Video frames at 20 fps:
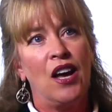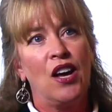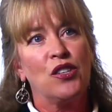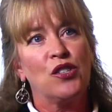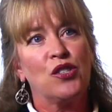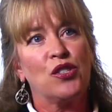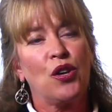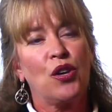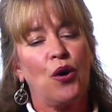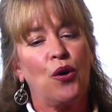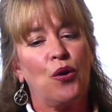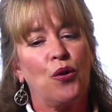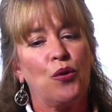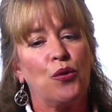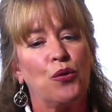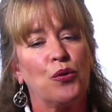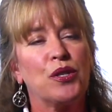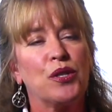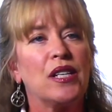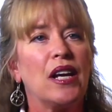
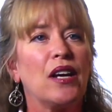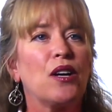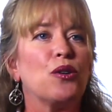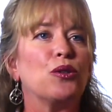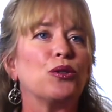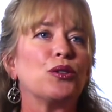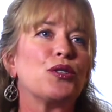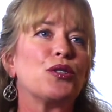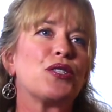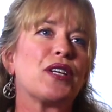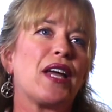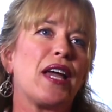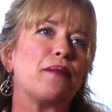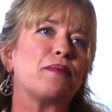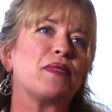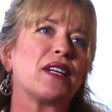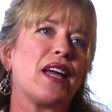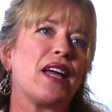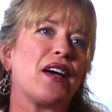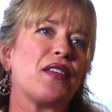So stakeholders came
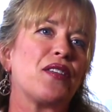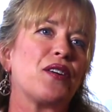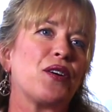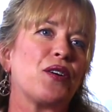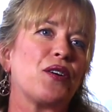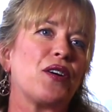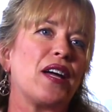together